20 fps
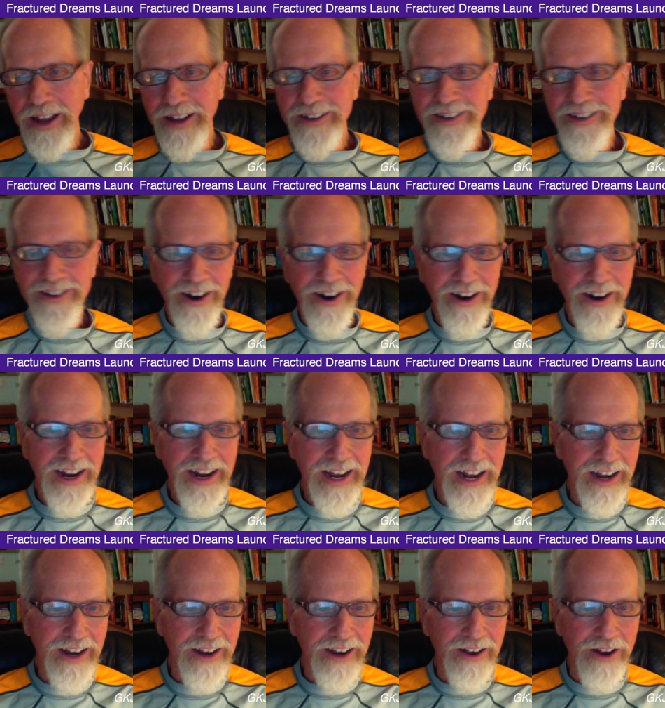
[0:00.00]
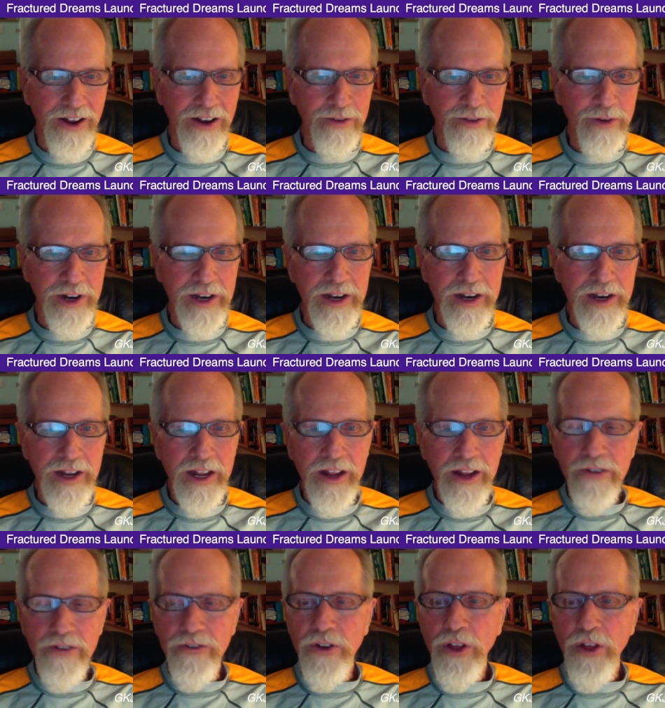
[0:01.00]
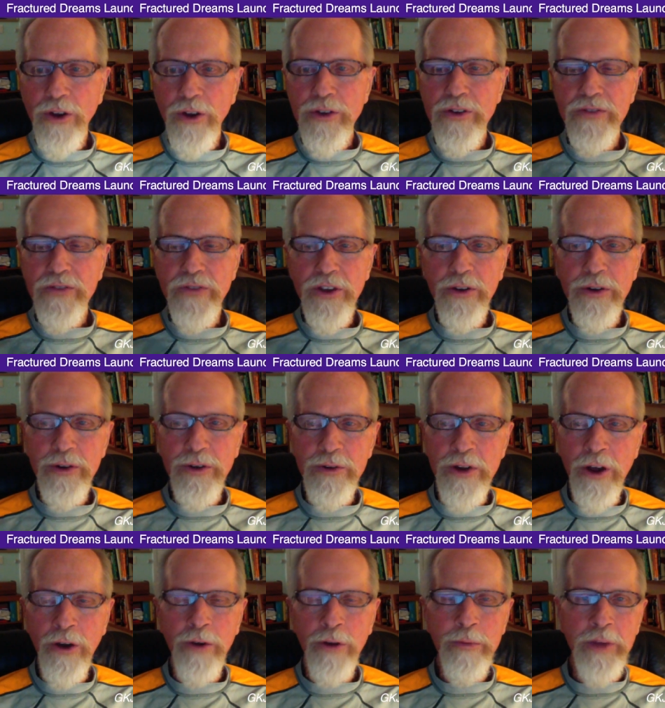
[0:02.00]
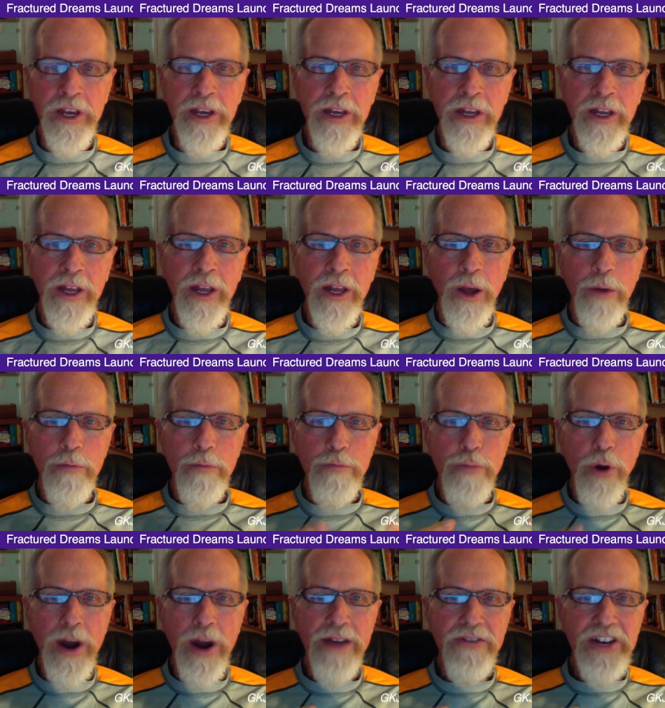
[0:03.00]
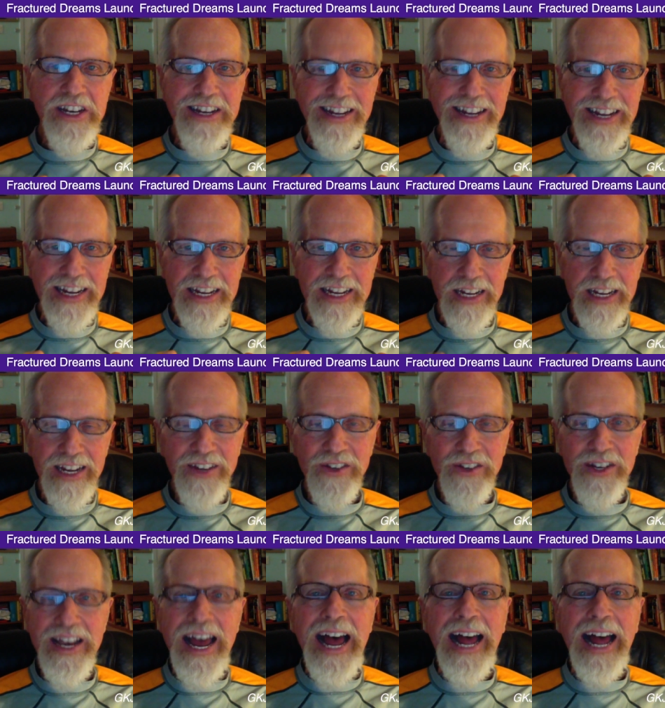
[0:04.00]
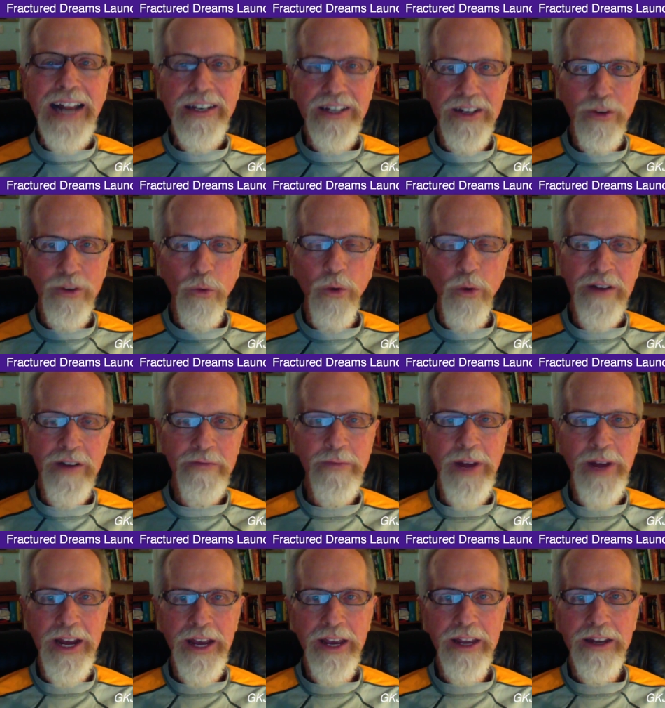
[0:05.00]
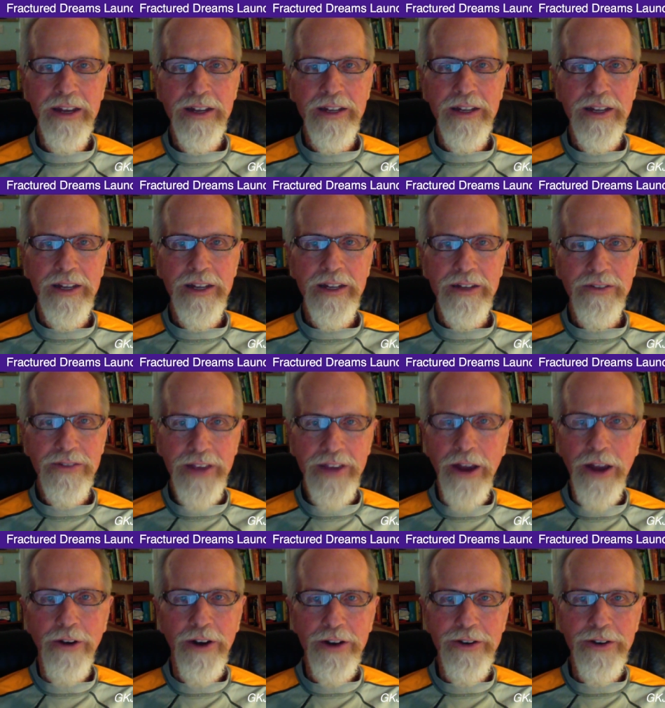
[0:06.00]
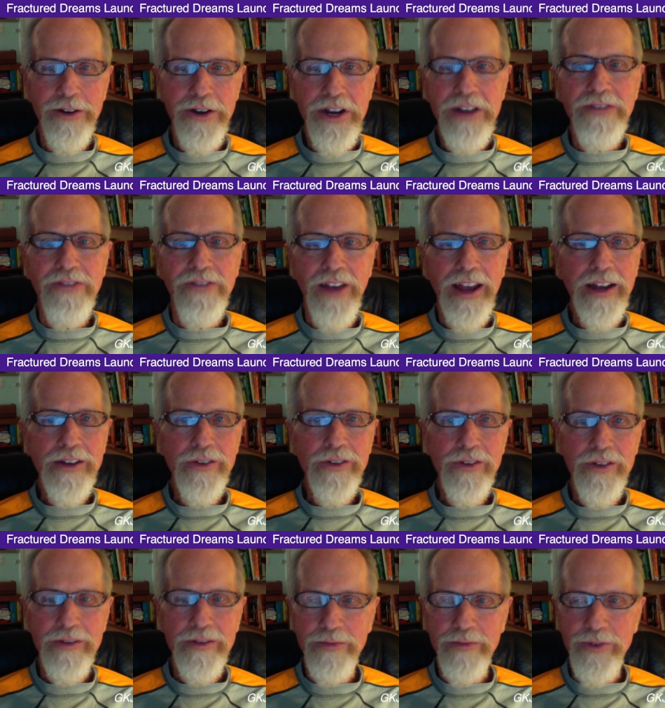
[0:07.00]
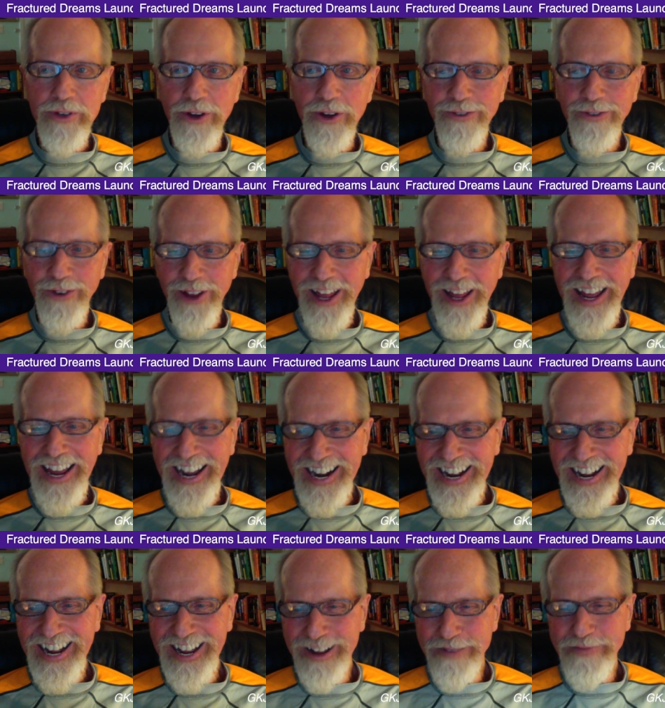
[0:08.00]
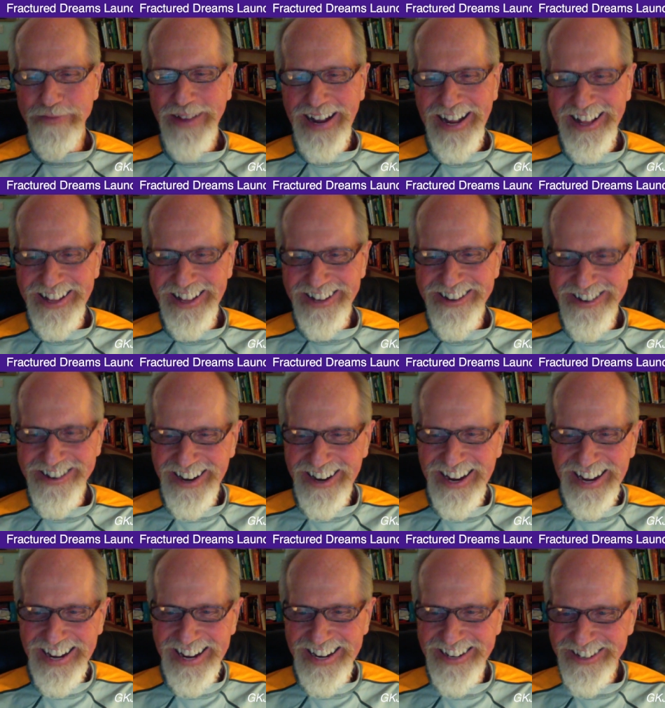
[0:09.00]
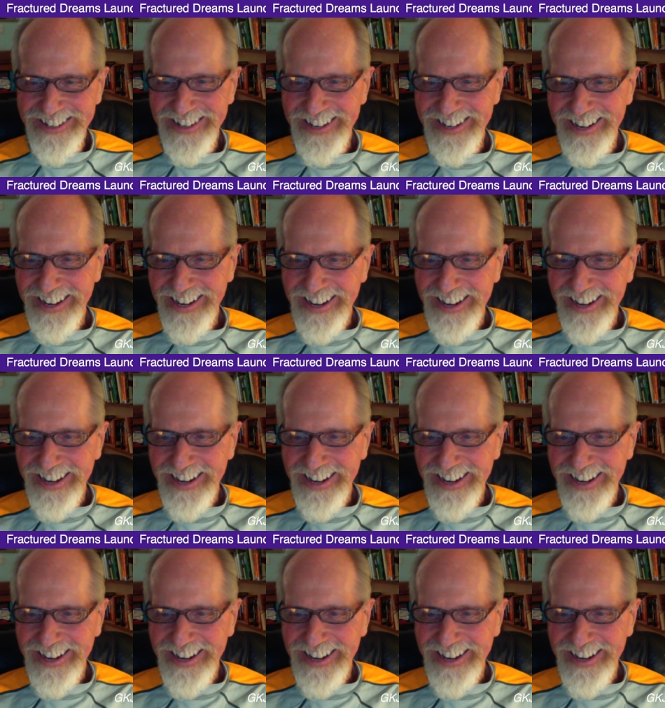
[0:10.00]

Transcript: Sorry I got a little long-winded. For those of you who know me, brevity is not one of my character defects. So for that, I apologize.